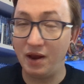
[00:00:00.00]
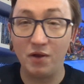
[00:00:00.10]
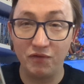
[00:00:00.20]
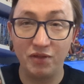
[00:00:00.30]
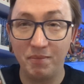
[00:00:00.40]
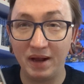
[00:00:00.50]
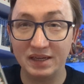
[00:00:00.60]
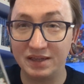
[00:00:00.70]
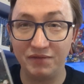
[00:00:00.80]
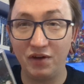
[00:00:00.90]
hope for the
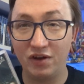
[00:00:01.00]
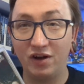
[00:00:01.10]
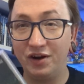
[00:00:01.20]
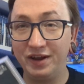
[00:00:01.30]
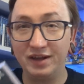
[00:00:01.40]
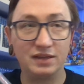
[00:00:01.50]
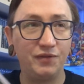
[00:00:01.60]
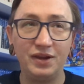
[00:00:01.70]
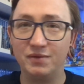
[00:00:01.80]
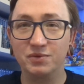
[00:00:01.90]
best I've not got it. Because I
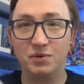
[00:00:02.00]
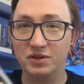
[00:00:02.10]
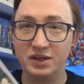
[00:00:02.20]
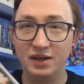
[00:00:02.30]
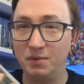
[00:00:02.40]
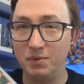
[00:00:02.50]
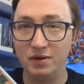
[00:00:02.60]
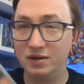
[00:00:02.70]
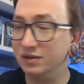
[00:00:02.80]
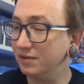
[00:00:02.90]
think I was watching it at
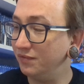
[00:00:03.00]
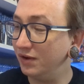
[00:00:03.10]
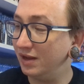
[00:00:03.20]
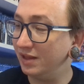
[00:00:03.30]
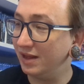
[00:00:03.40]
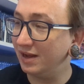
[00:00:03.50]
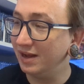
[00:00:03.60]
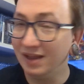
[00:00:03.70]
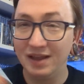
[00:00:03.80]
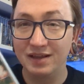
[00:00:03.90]
work or something like that.
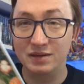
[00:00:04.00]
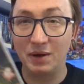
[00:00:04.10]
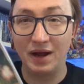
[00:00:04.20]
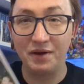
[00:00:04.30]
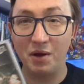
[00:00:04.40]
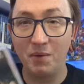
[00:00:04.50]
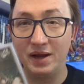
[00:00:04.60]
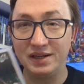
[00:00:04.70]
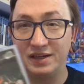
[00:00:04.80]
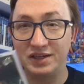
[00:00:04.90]
So I had no way to